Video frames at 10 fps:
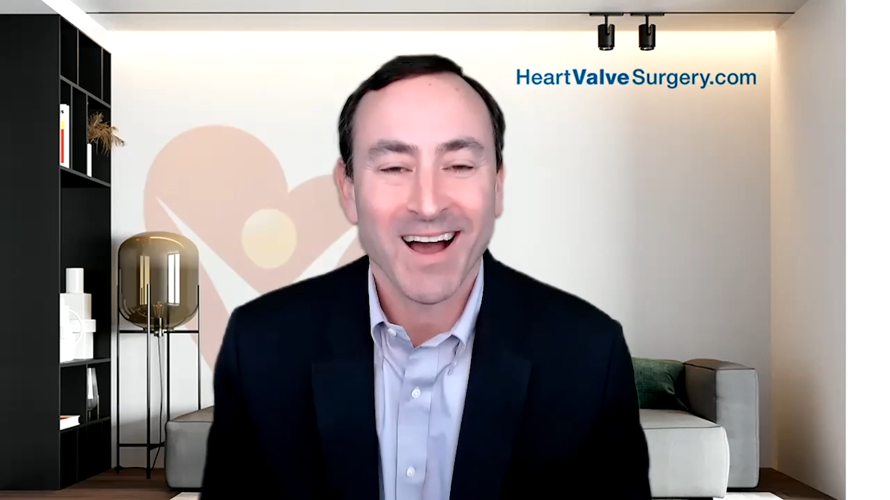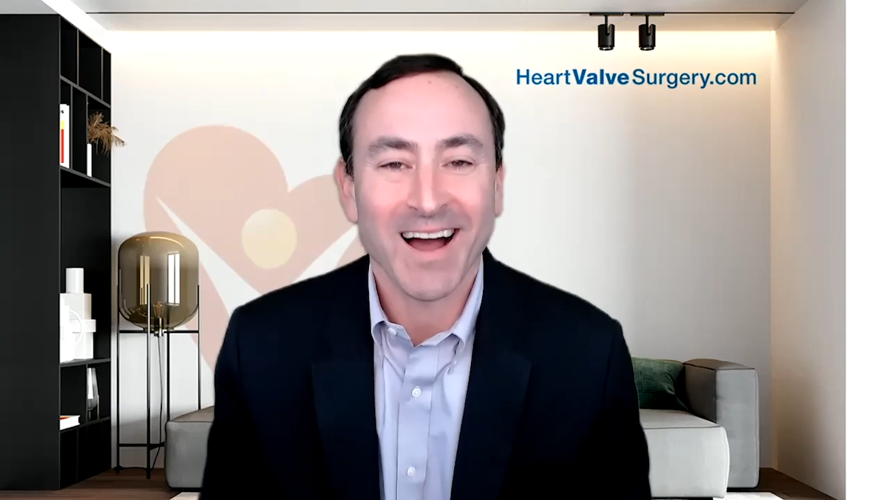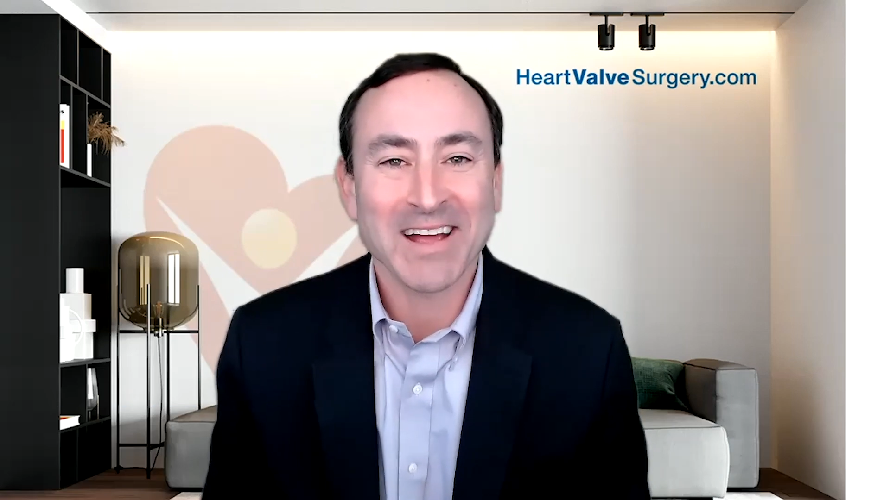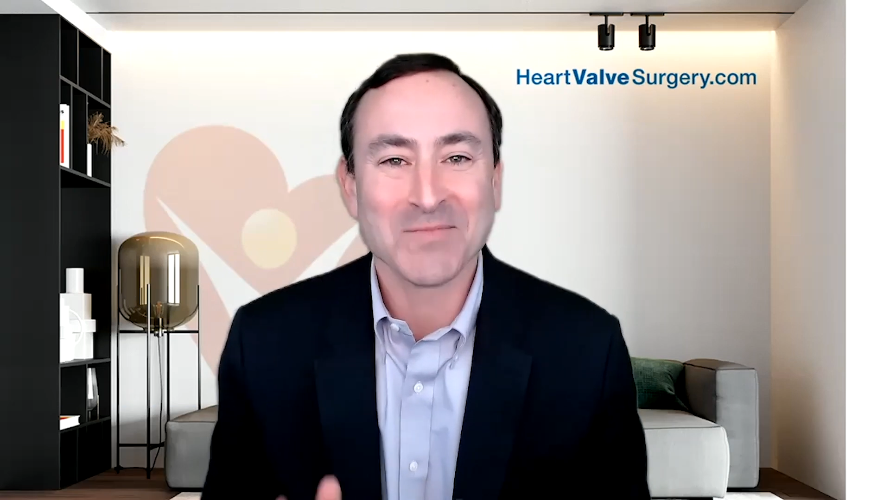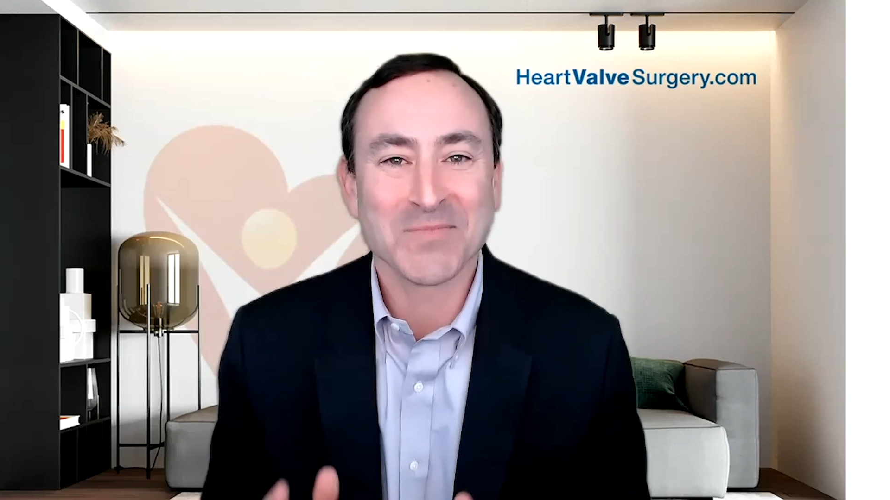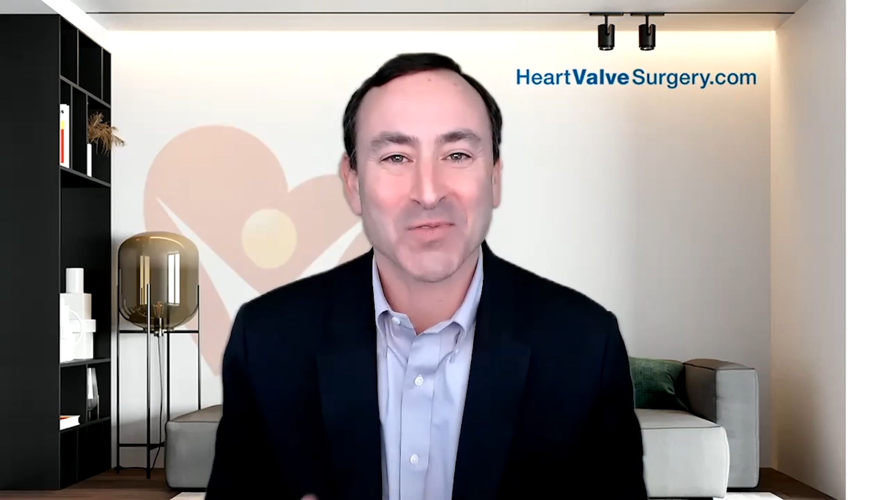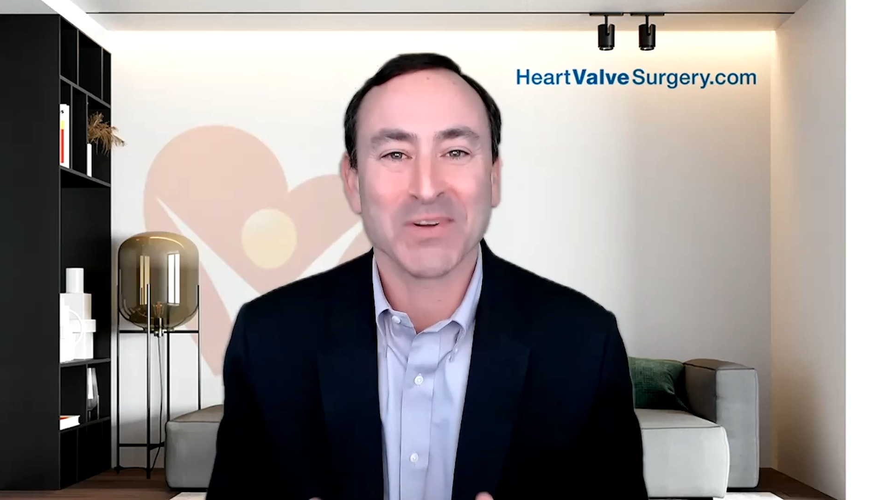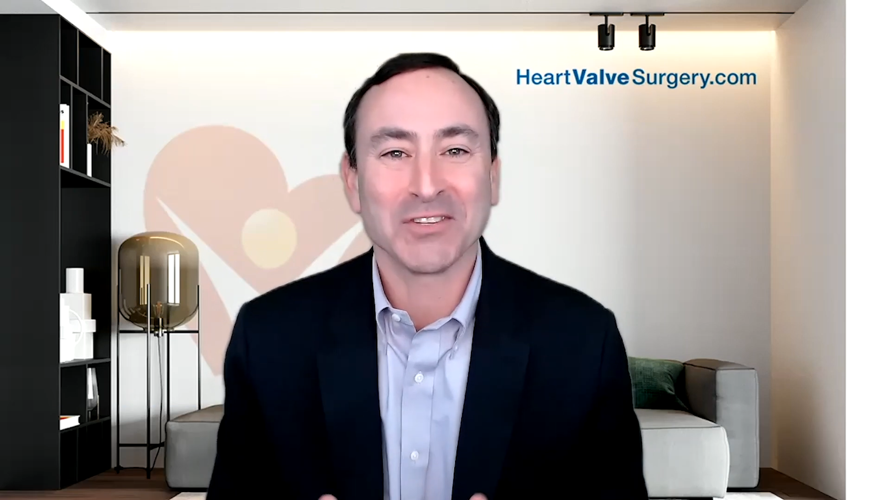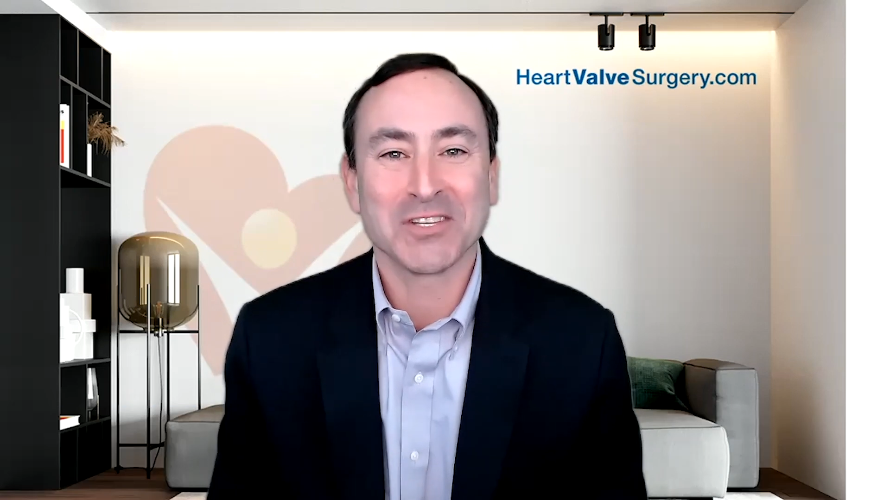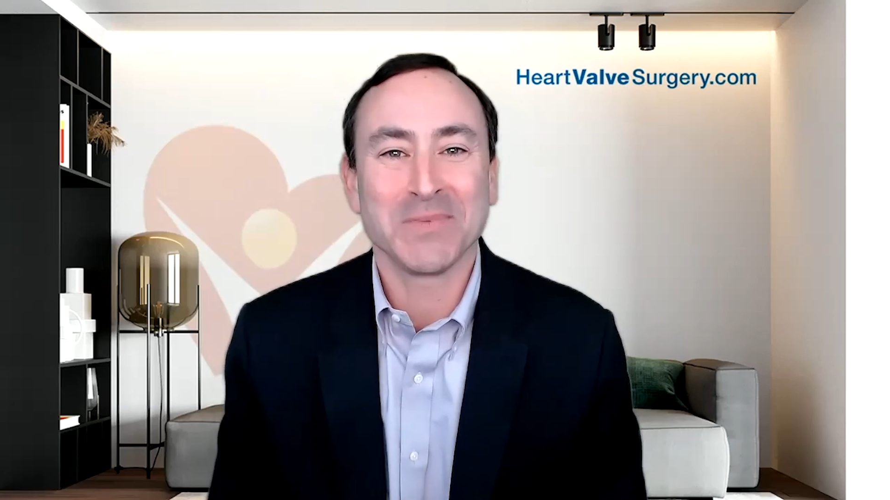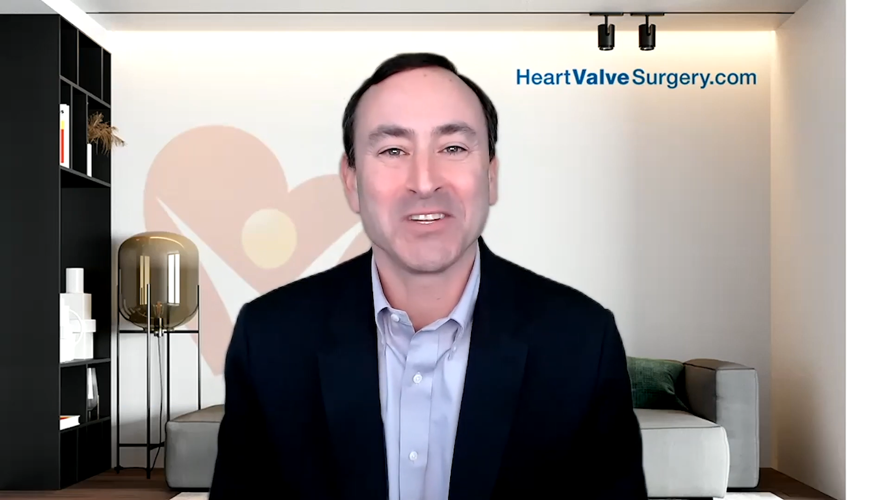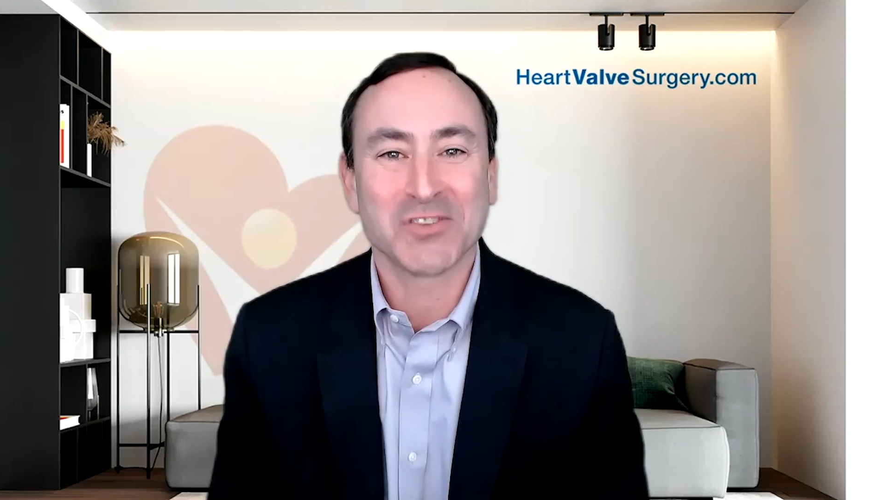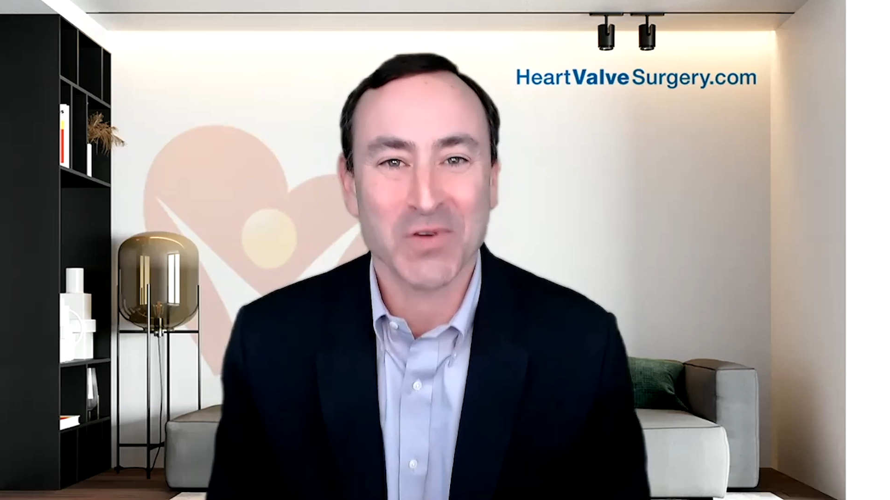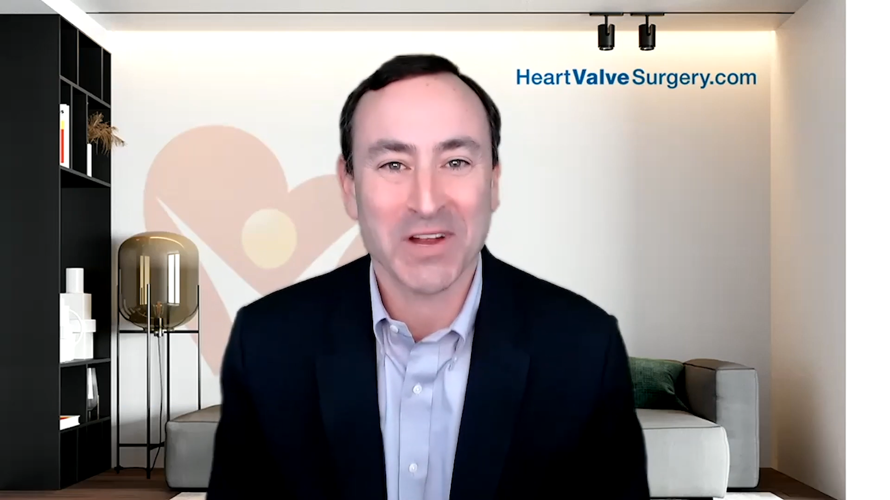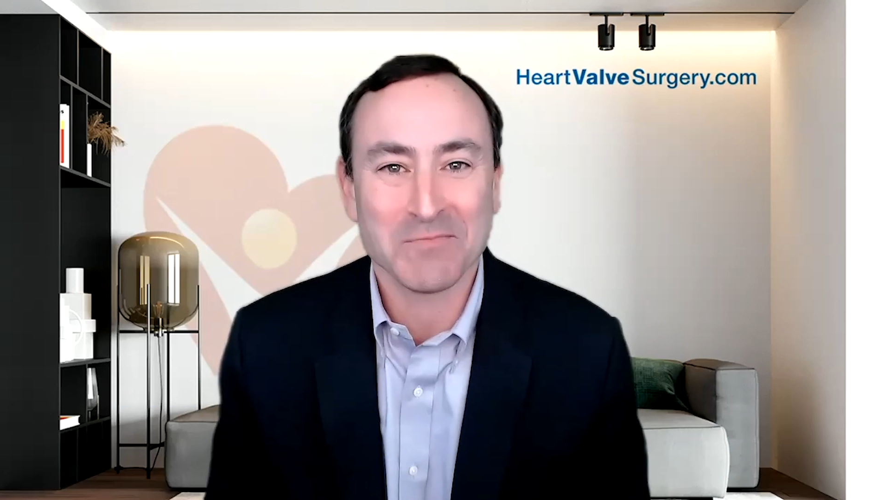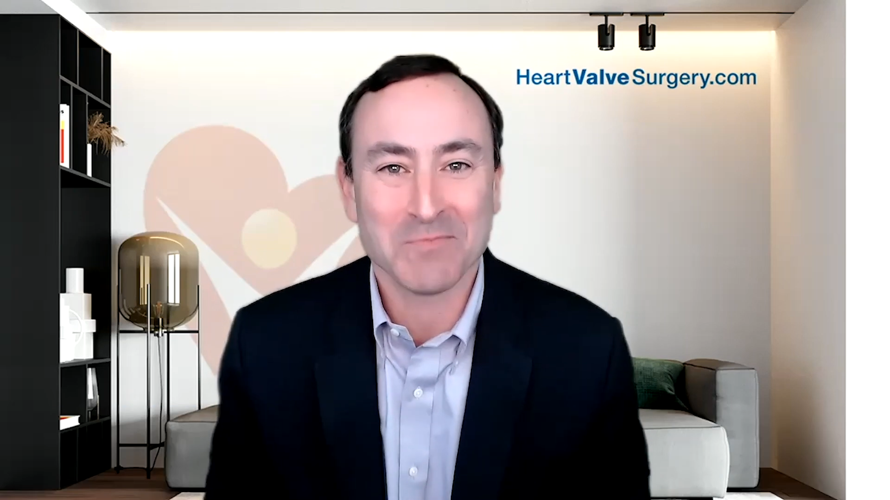I am thrilled to be joined